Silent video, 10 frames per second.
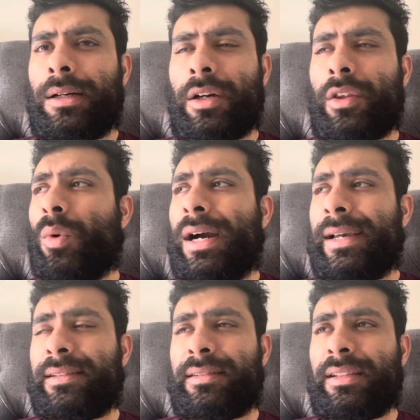
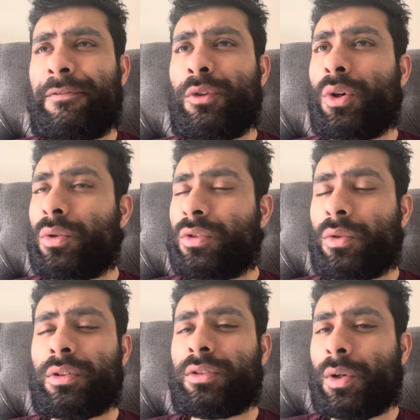Otherwise, if you go
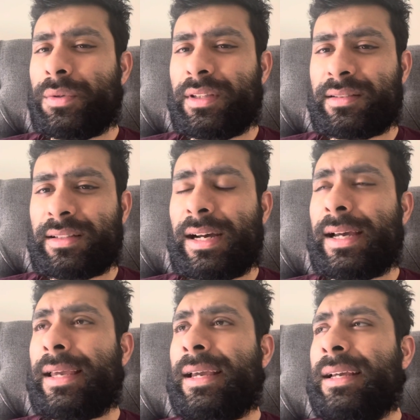toe-to-toe -to -toe with this
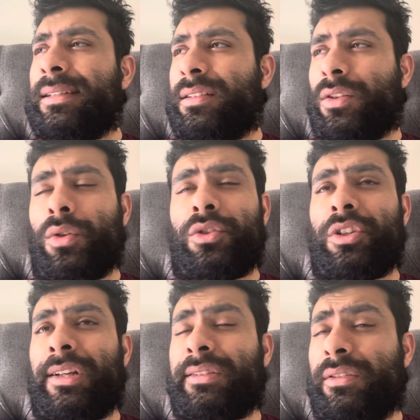guy, there's a good
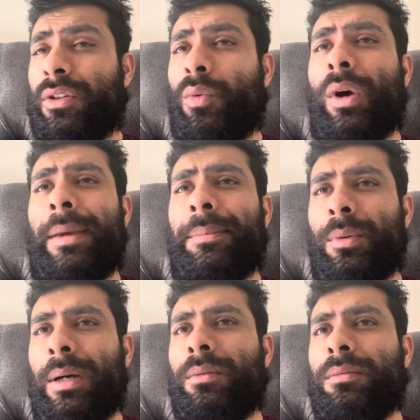chance he's going to wipe
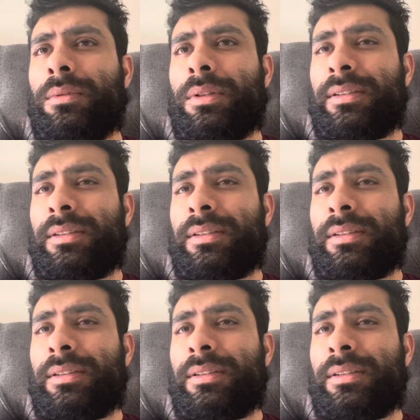you out.